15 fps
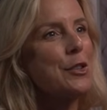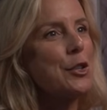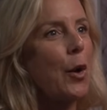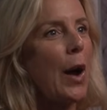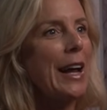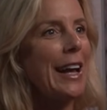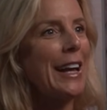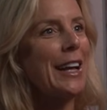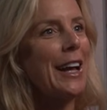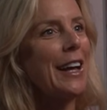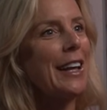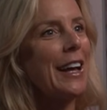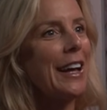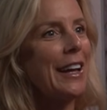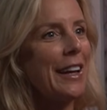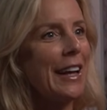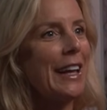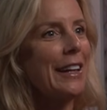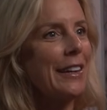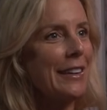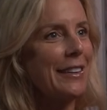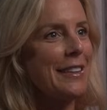So I,
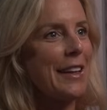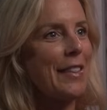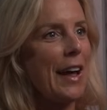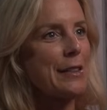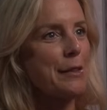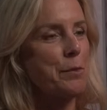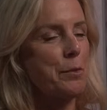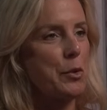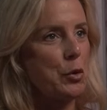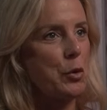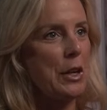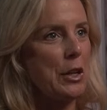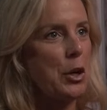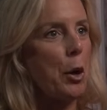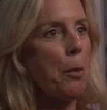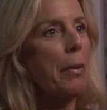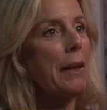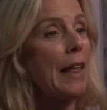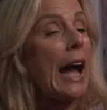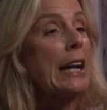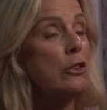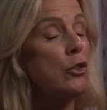that's between you,
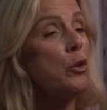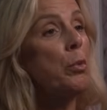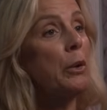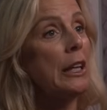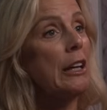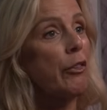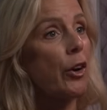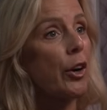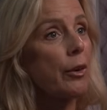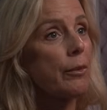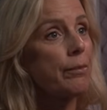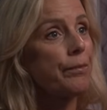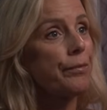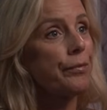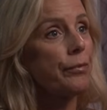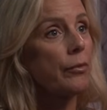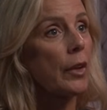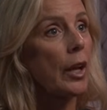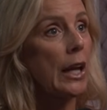but I do believe her mm -hmm.